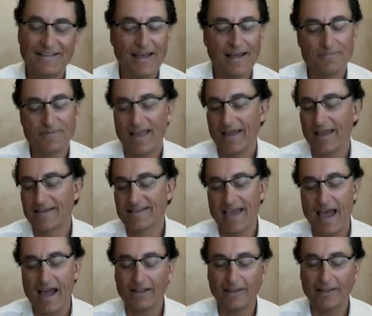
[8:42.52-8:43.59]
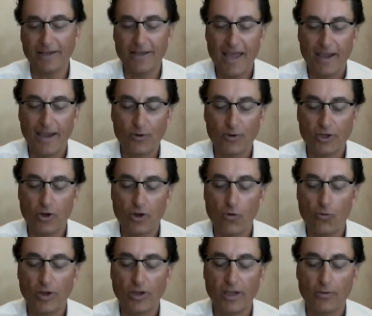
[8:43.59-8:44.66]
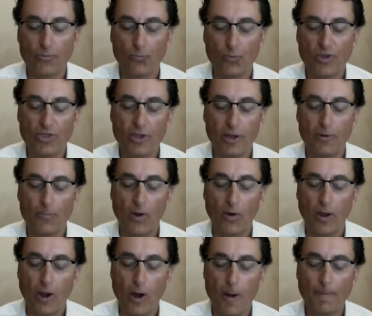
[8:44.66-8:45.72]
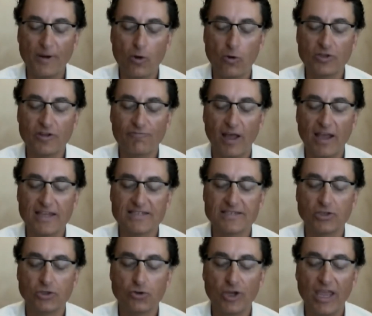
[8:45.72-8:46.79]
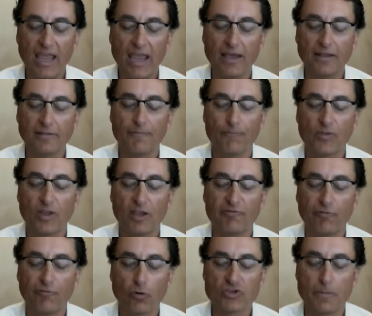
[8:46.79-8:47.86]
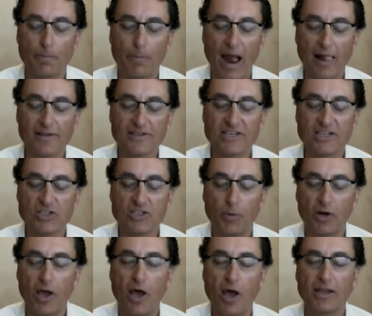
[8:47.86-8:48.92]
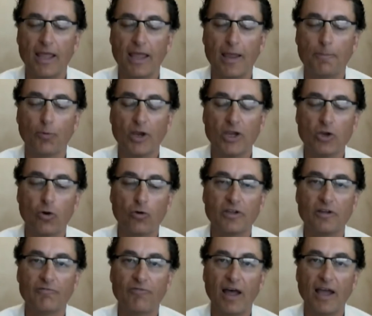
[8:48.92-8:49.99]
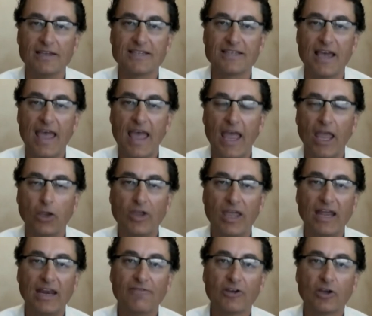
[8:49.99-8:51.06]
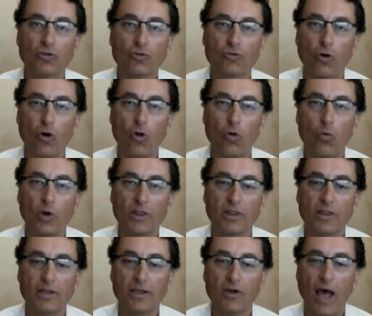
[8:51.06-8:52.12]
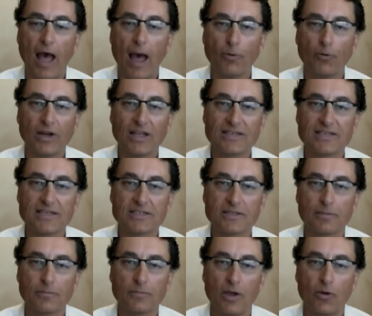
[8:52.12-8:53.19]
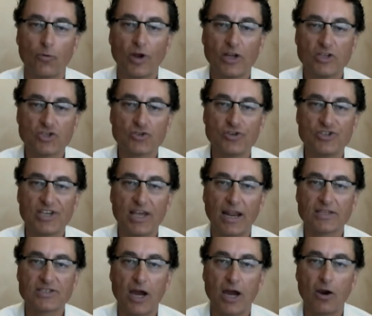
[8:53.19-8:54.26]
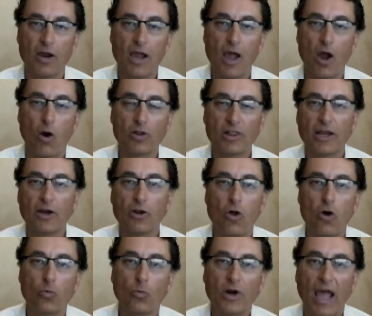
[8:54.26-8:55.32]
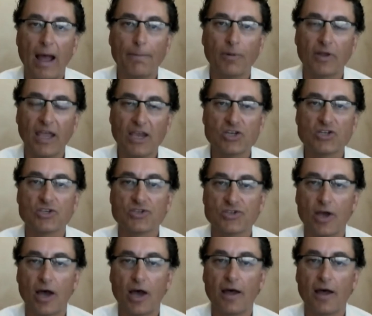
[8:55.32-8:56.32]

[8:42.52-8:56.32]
Exactly. With a company-owned device, you can enforce some policies, but on a bring your own device, you can't even control what the operating system registry settings are, or let alone what applications